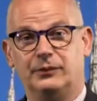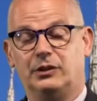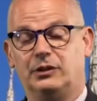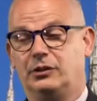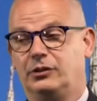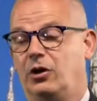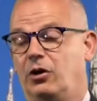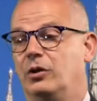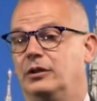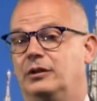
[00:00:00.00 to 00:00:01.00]

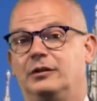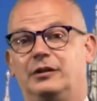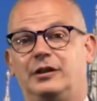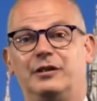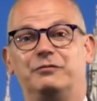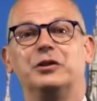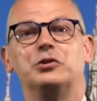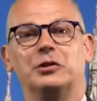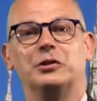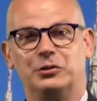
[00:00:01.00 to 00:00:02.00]
although in a virtual
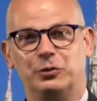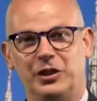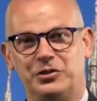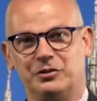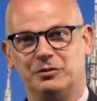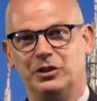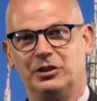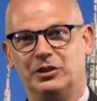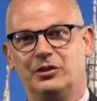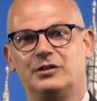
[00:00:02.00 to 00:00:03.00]
situation,
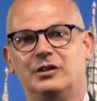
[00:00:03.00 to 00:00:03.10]
because